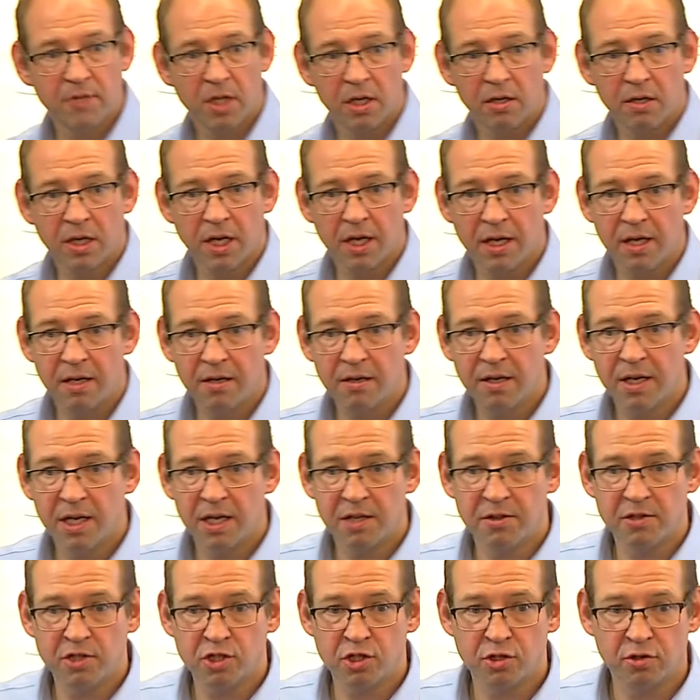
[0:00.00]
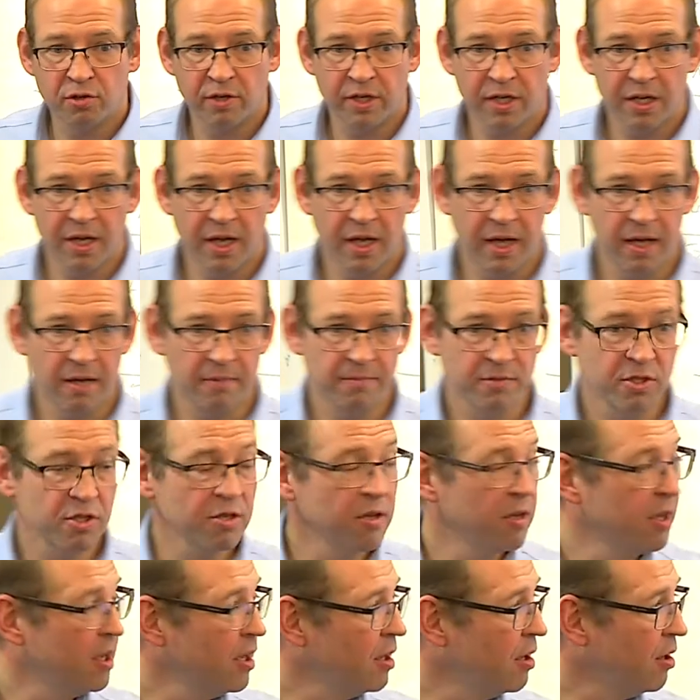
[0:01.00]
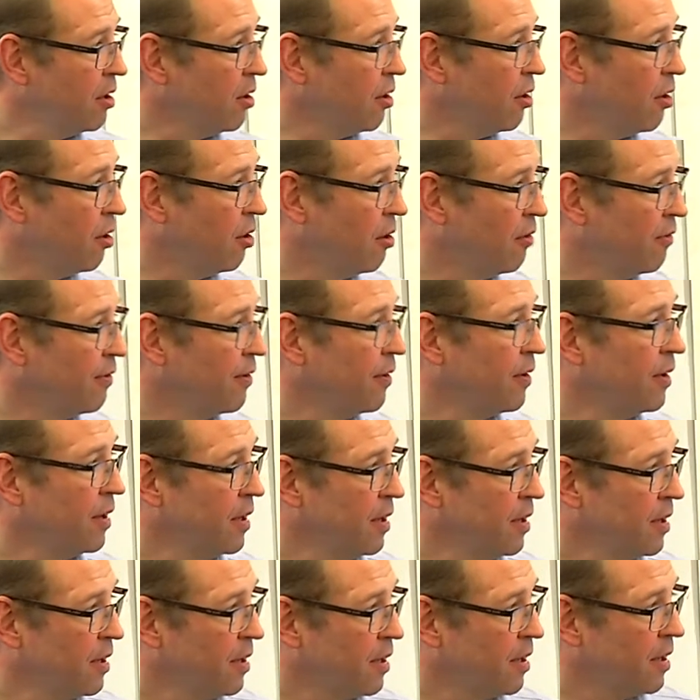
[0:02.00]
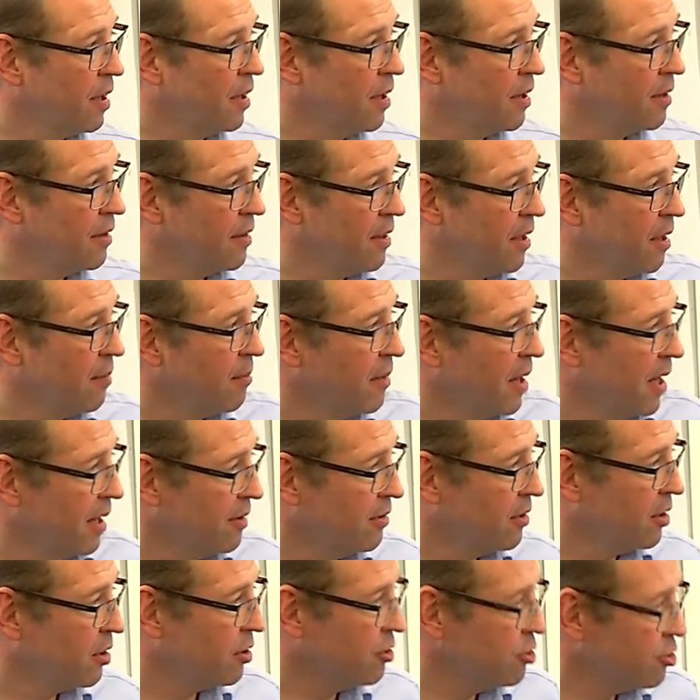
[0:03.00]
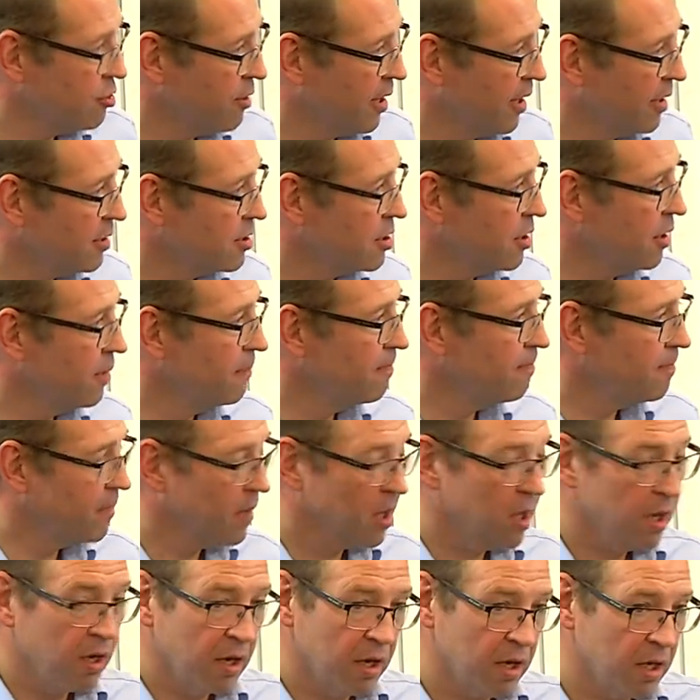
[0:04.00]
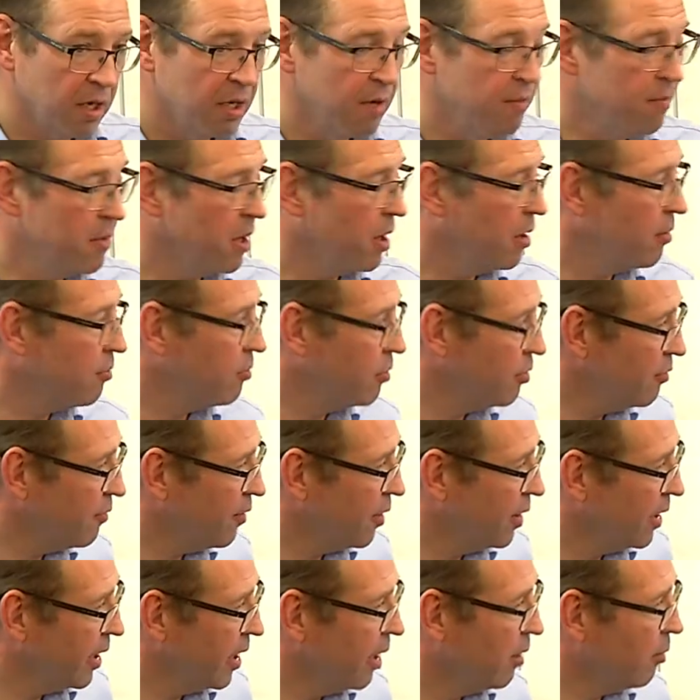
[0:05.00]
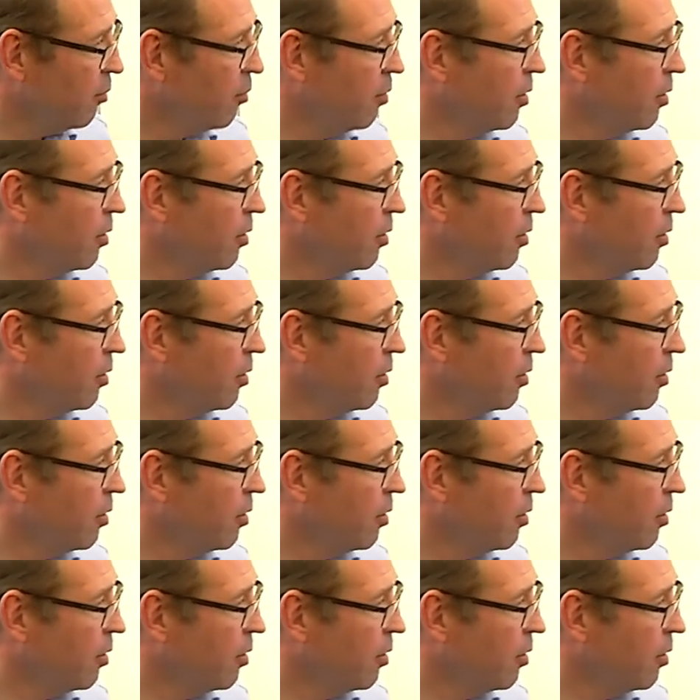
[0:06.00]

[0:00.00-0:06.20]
okay, in the joint names of uh, them and the contractor. And in a minute, we'll find out